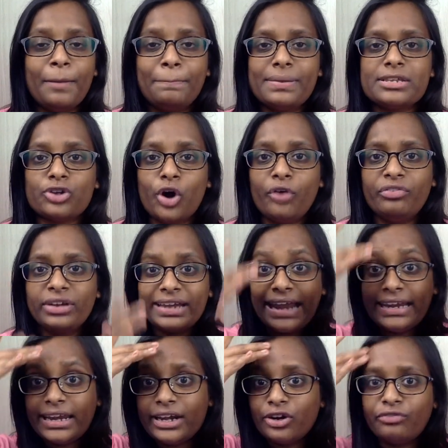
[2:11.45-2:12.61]
purpose of
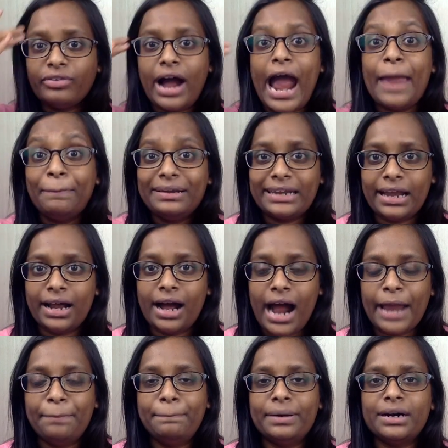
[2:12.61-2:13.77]
getting rid of hyper
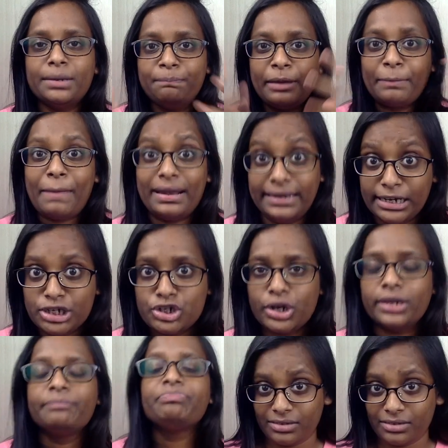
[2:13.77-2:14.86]
hyperpigmentation.